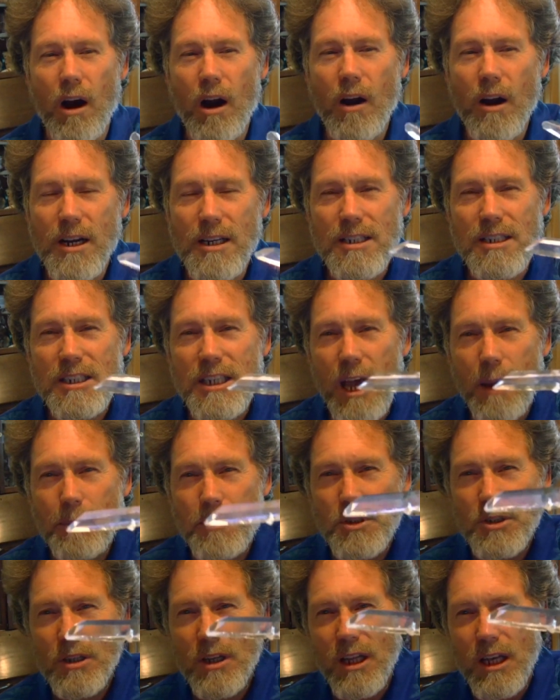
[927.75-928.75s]
are
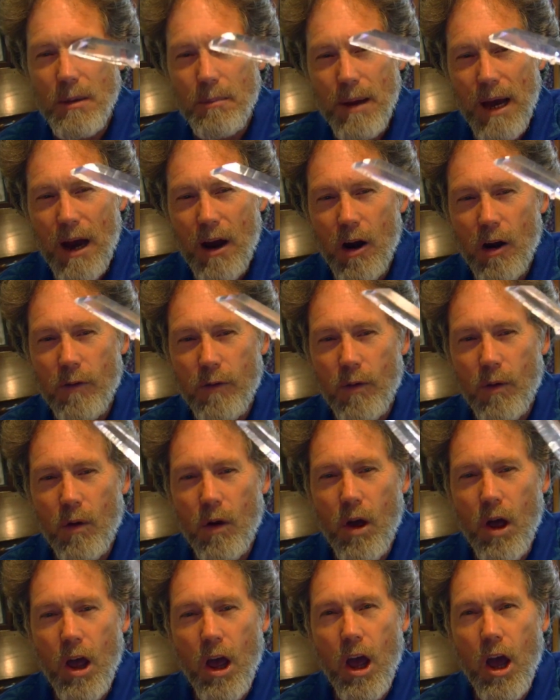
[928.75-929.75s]
exceptionally powerful
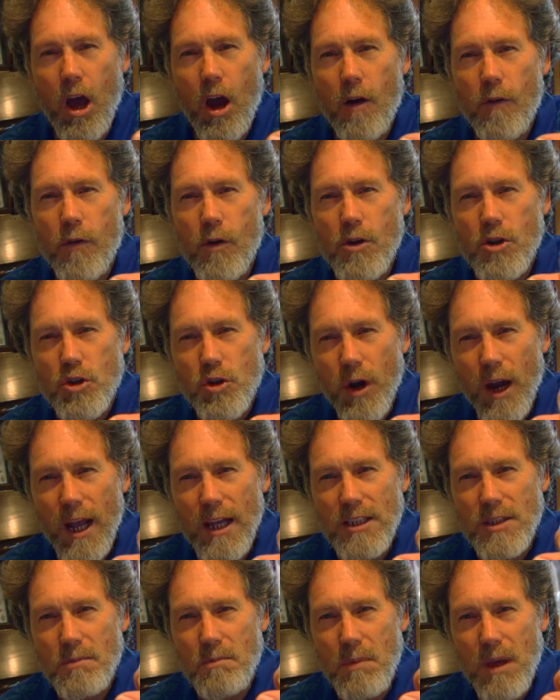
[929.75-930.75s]
for
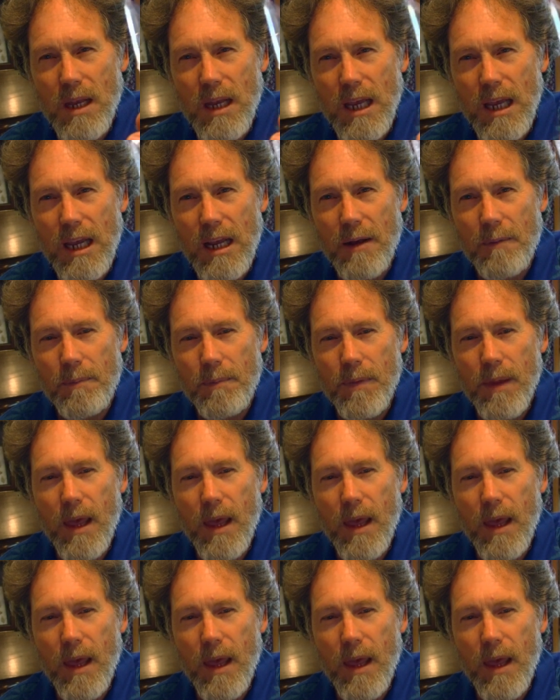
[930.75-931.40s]
transmitting